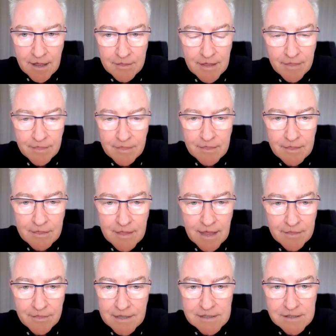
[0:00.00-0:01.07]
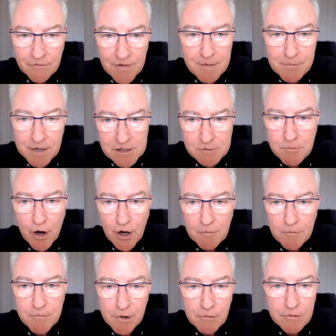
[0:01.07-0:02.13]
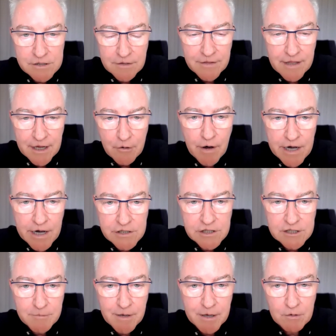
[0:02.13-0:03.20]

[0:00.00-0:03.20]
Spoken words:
Then there's a fair bit of smoke and mirrors in the equation to me.